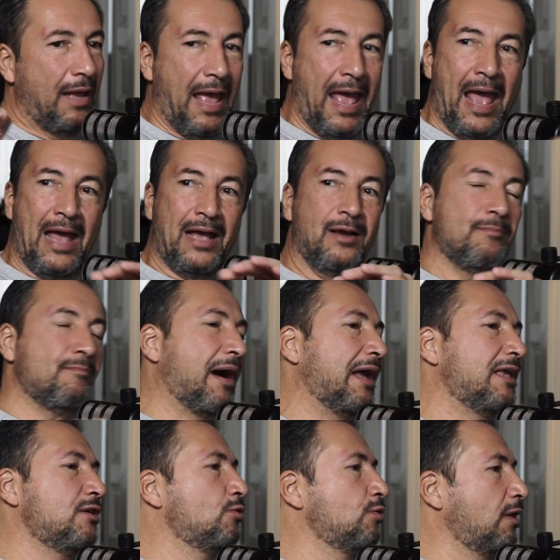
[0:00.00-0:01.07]
hang my
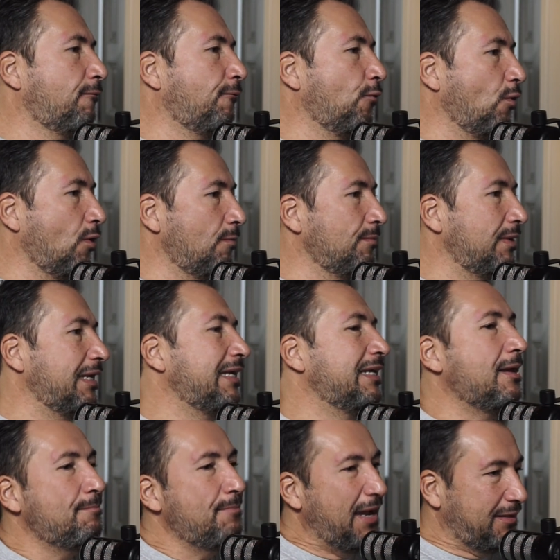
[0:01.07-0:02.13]
uniform
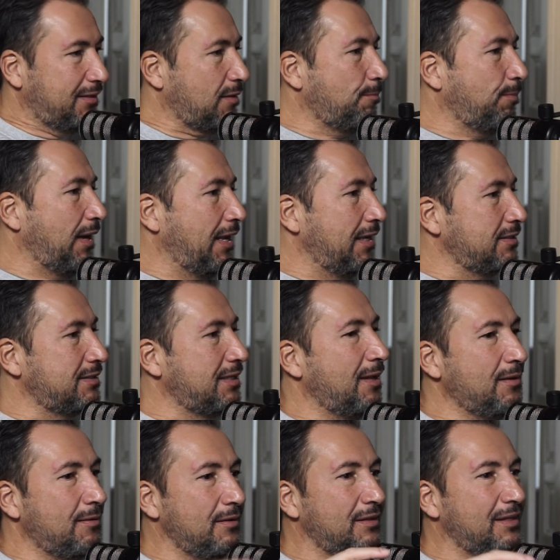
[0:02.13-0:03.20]
in a better place.
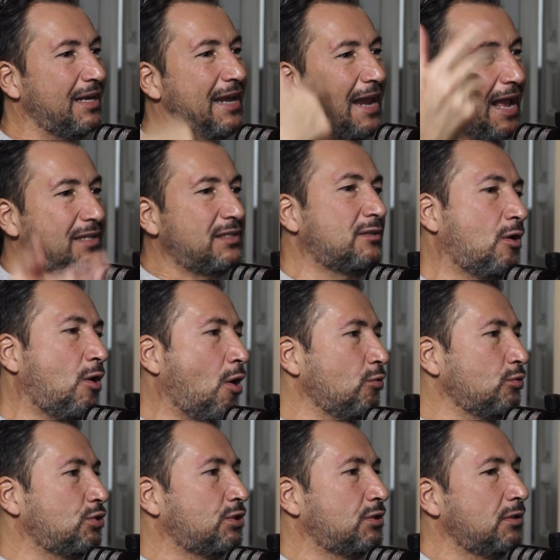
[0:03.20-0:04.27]
And the next
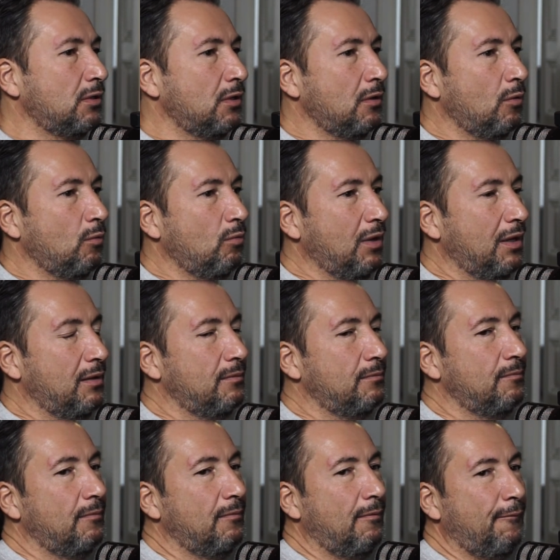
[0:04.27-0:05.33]
coach will
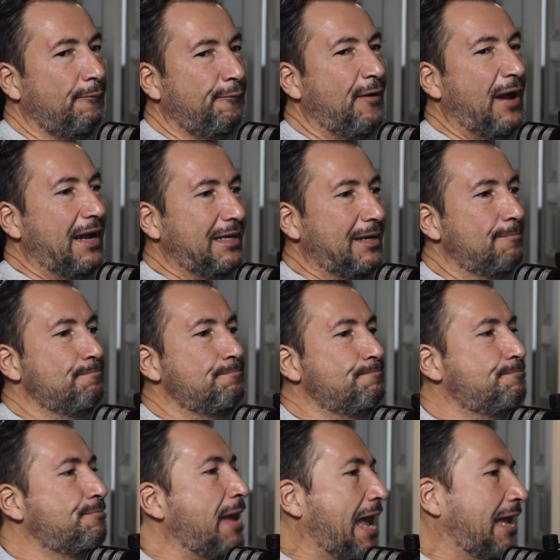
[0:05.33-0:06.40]
find a
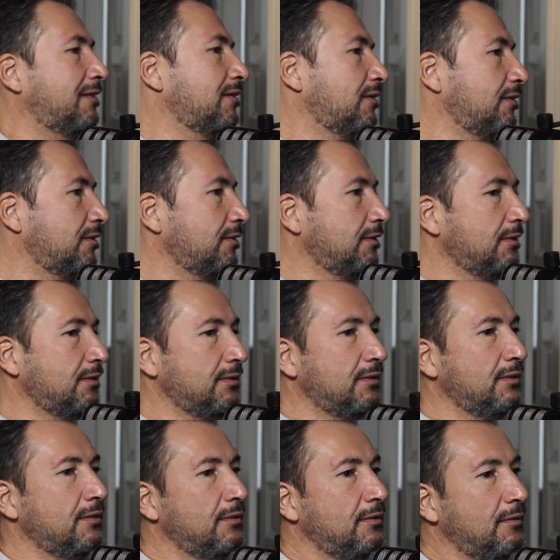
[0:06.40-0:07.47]
better
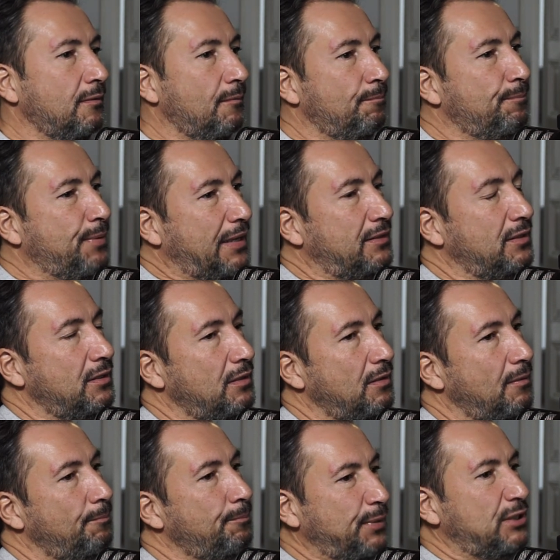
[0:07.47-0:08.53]
better
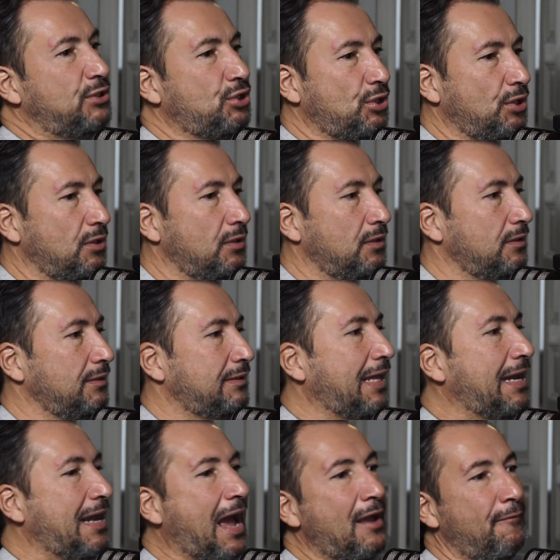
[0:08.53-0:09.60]
picture
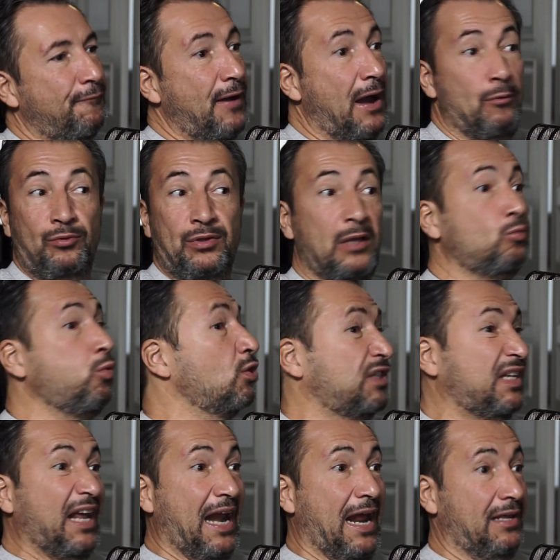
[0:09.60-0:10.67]
than I found. That was
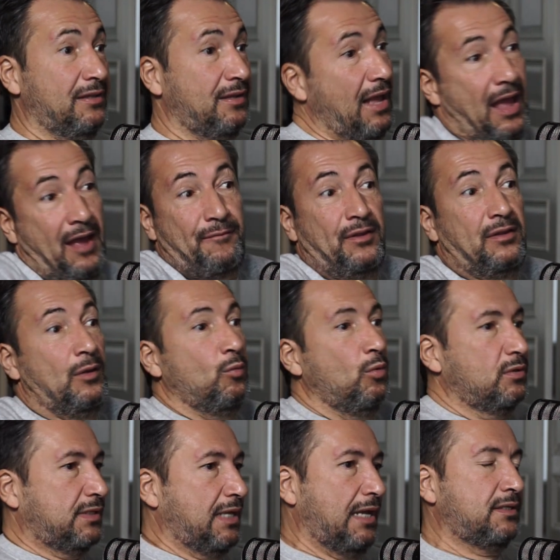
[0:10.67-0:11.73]
great. Everything
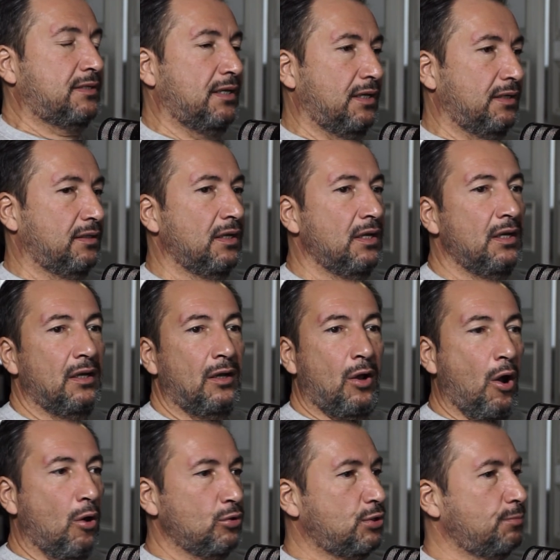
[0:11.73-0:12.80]
was excellent.
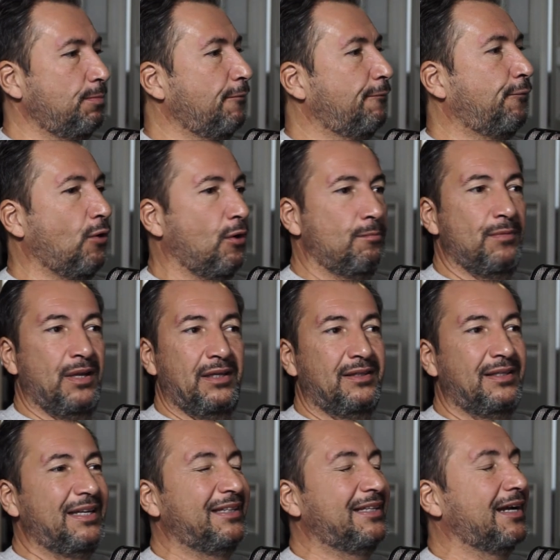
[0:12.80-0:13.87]
Coach before me
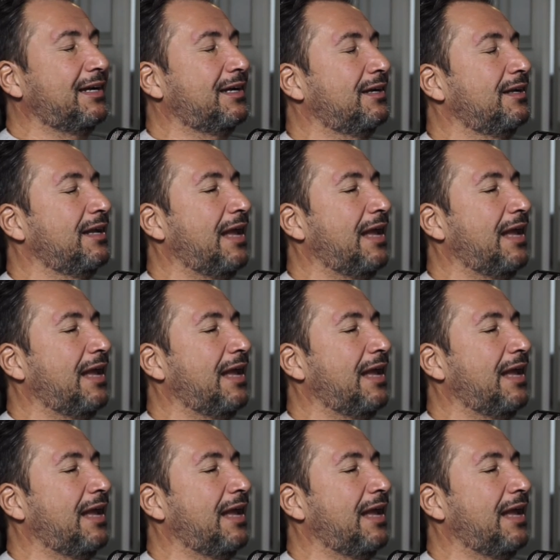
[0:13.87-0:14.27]
did an